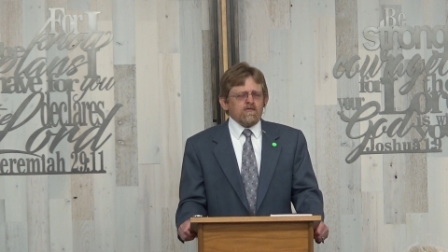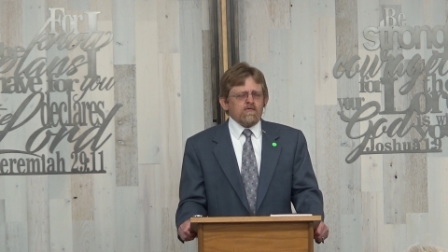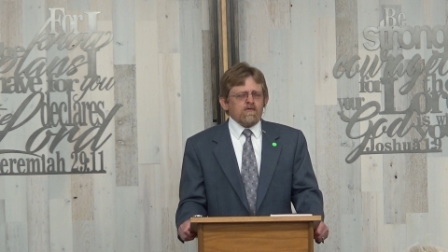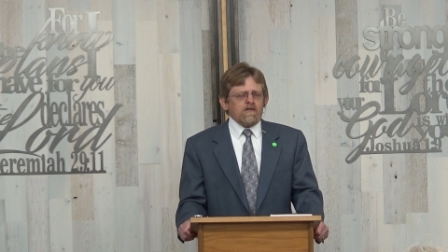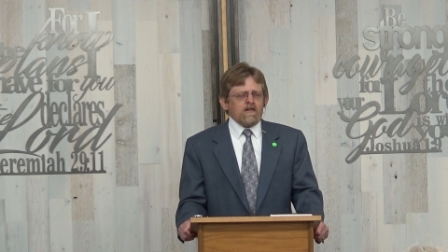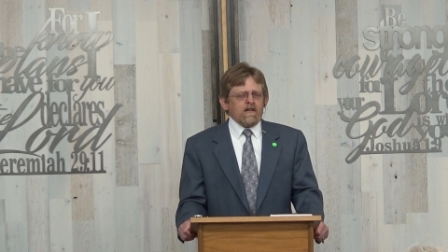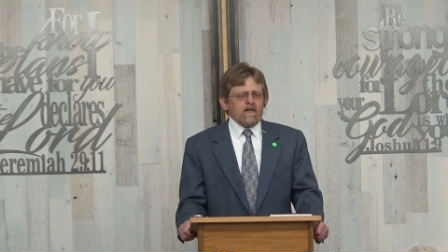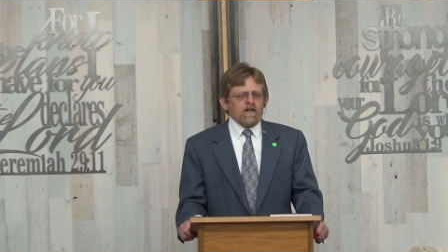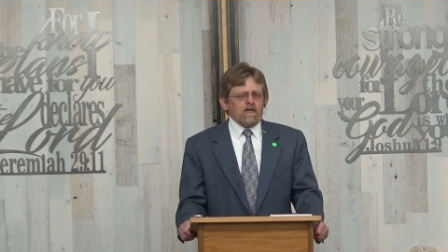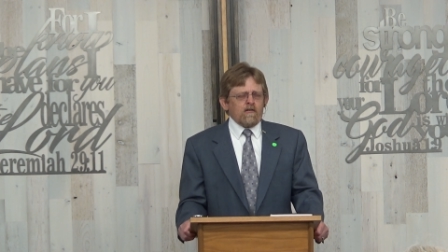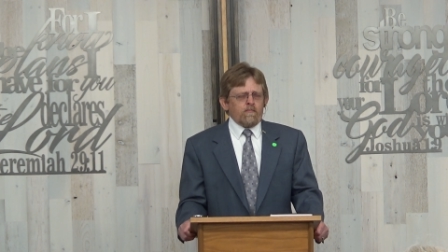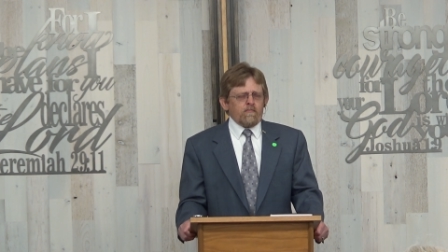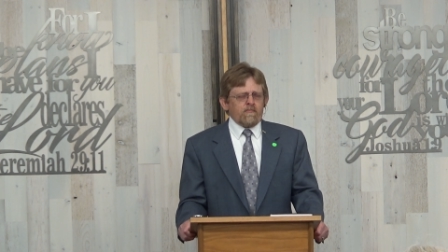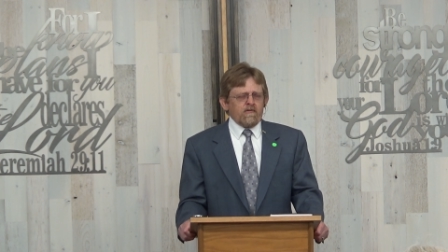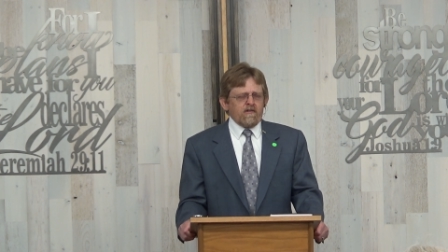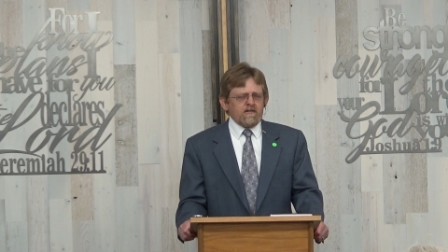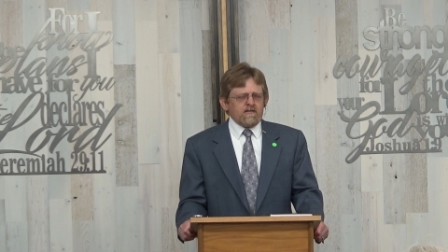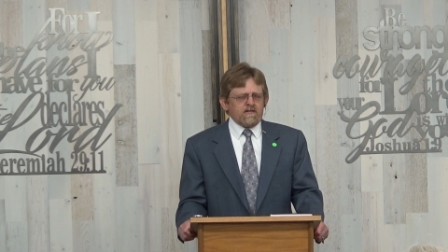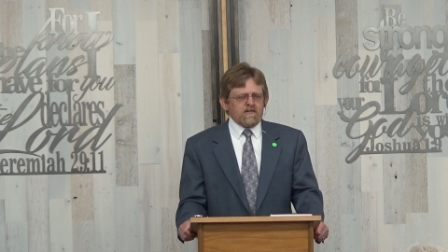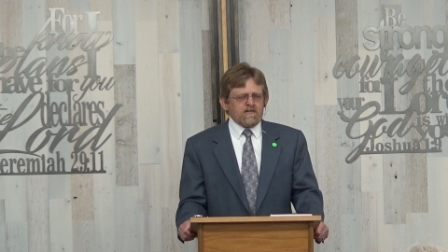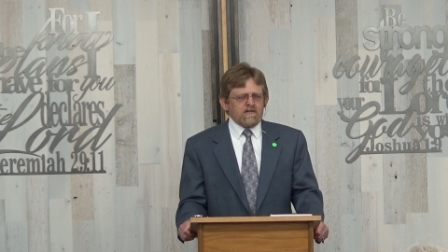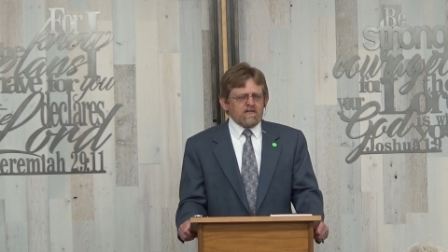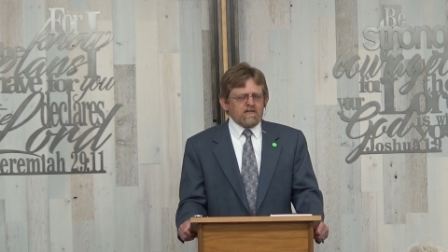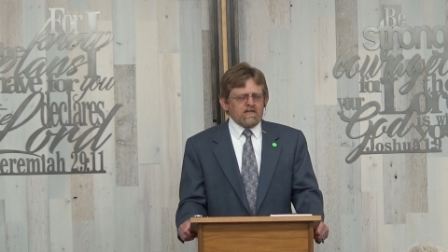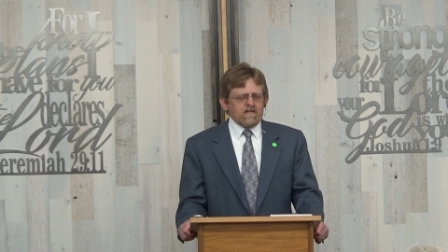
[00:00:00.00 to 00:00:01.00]
you would help
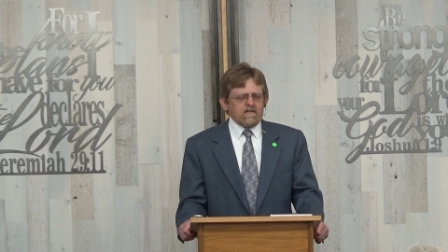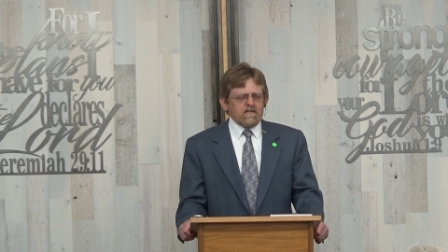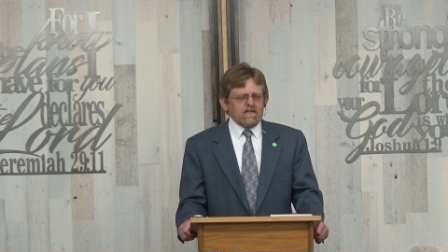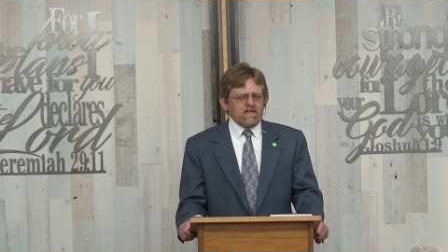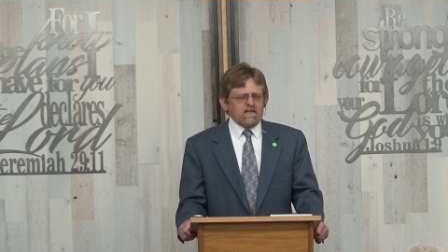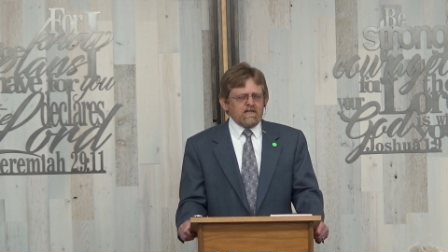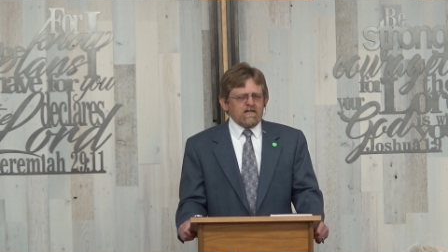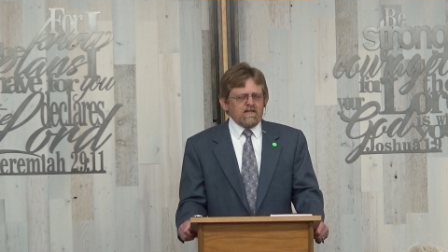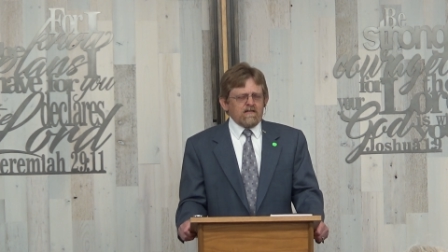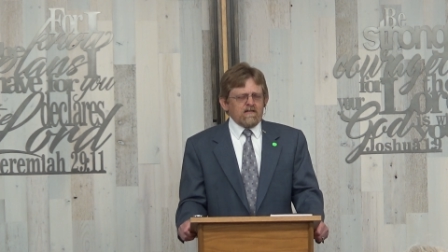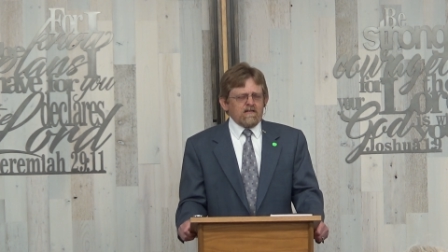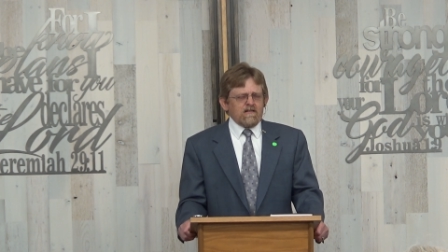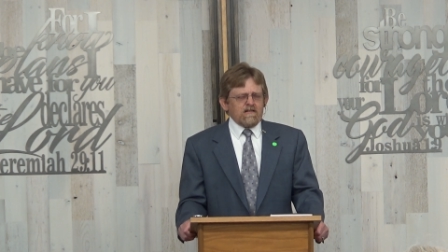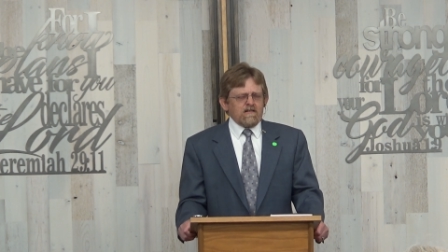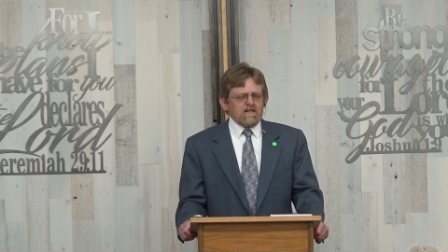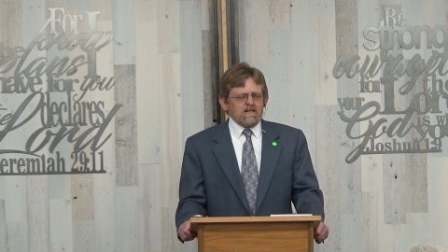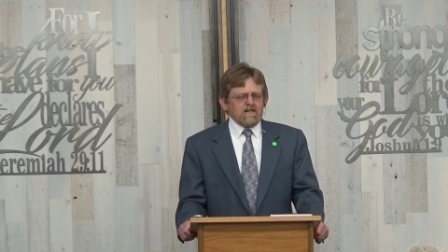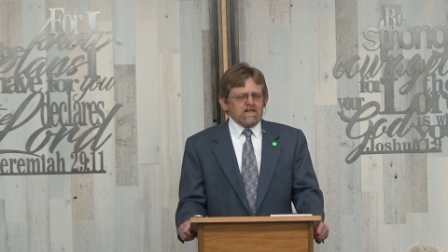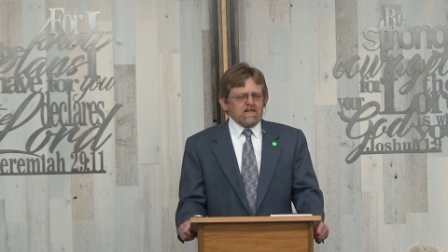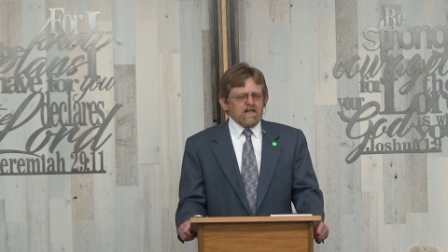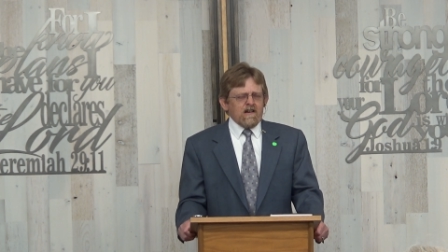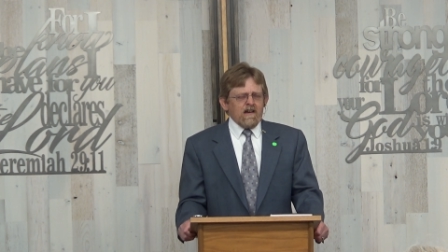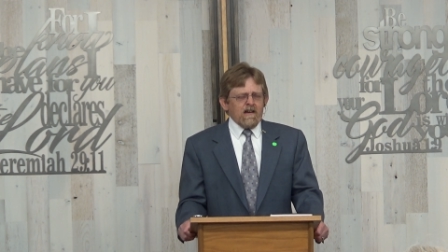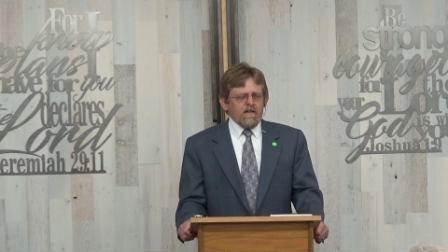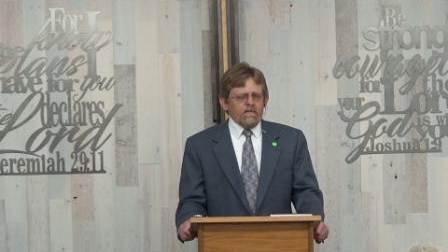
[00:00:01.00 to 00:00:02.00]
us
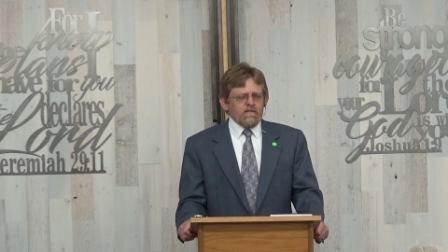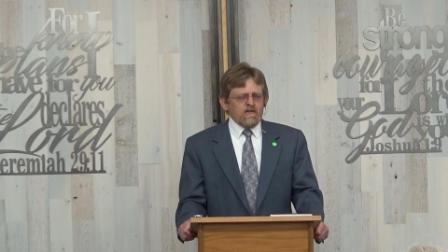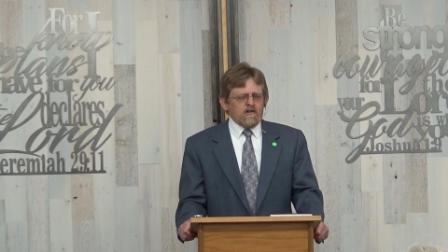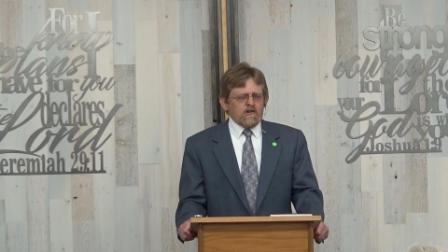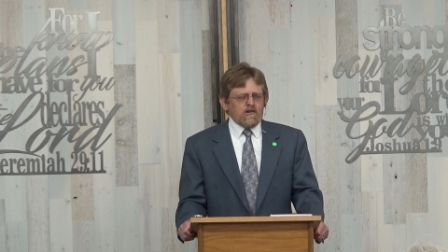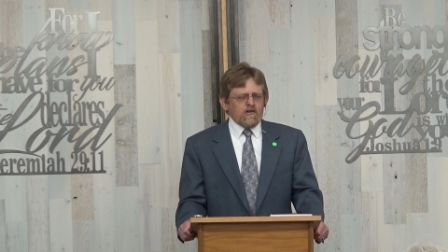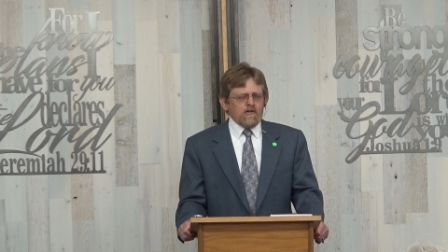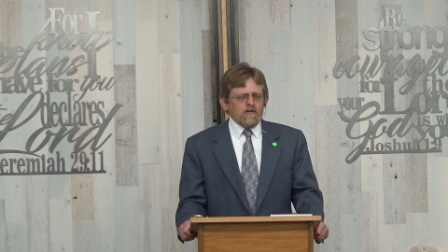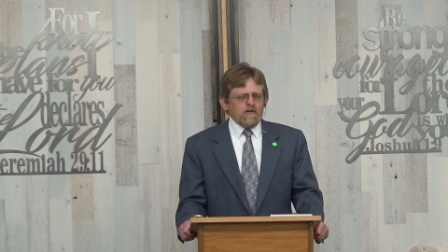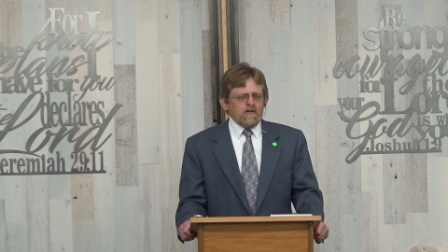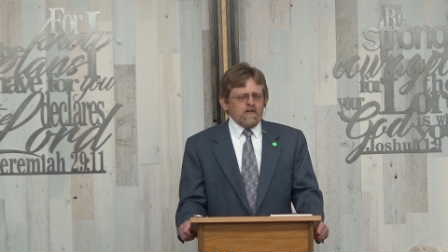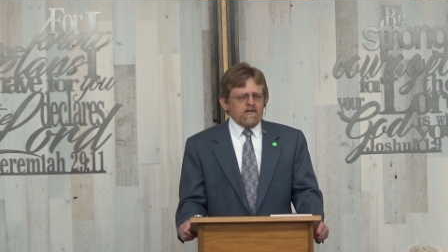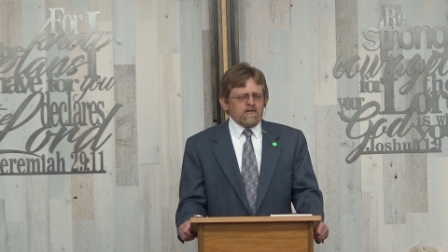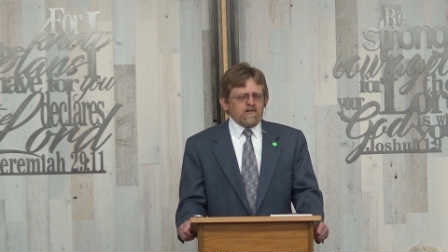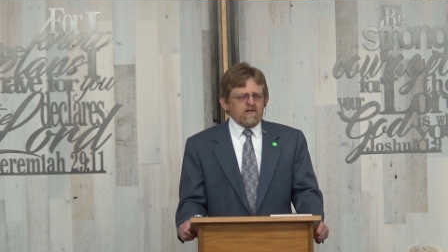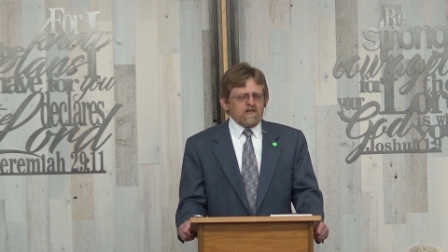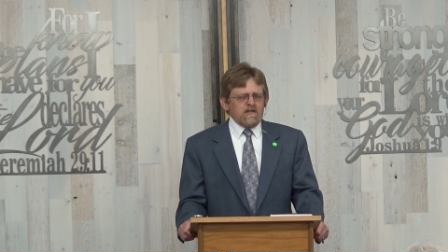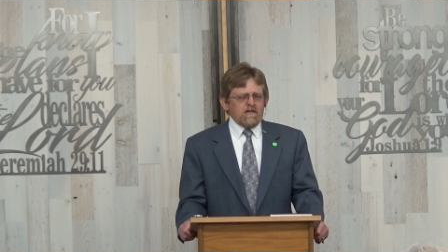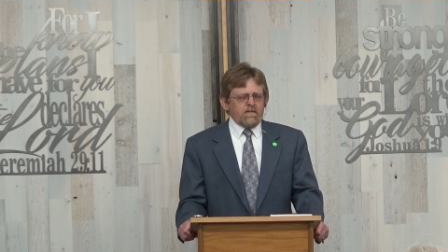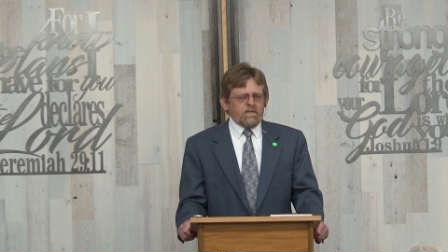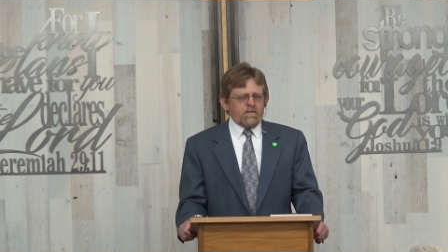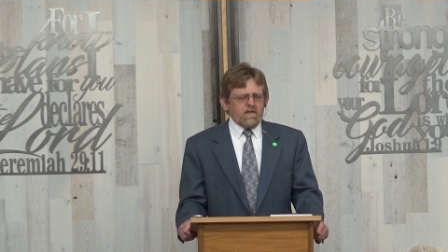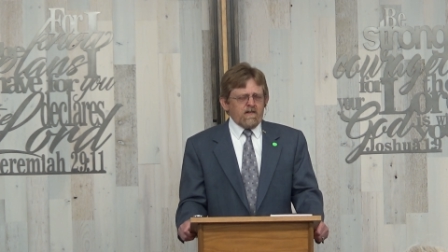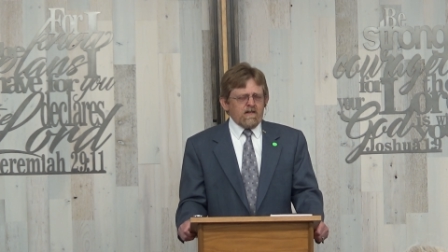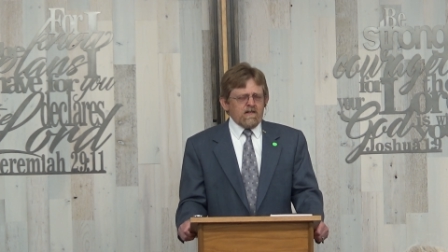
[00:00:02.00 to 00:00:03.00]
to have the courage and
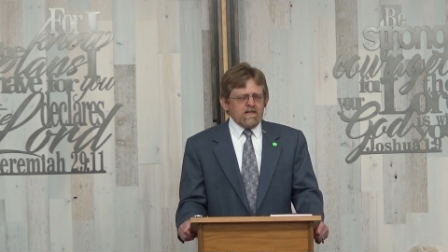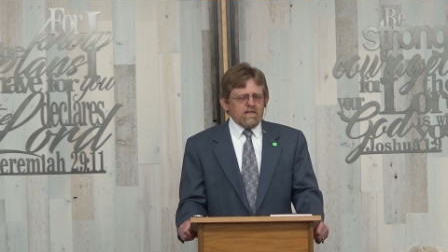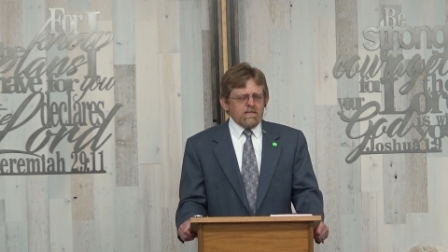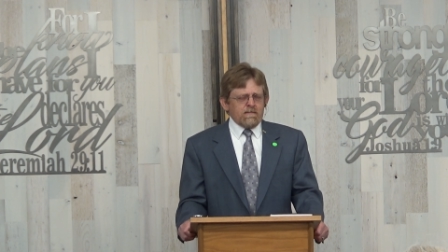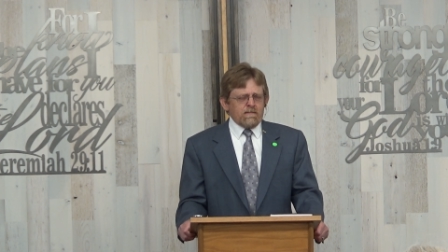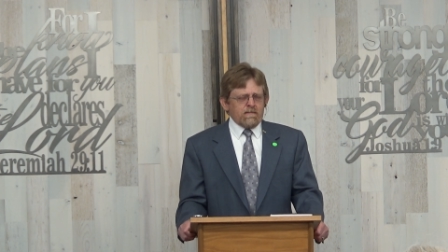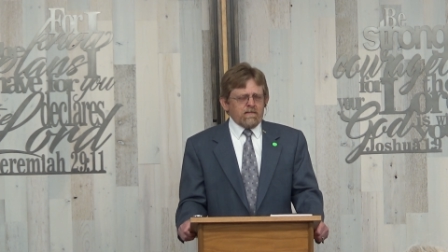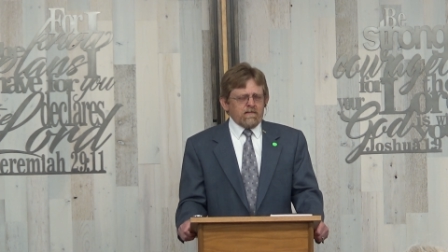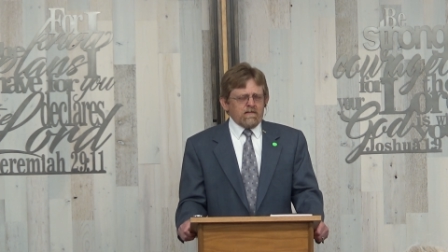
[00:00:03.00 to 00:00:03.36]
the faith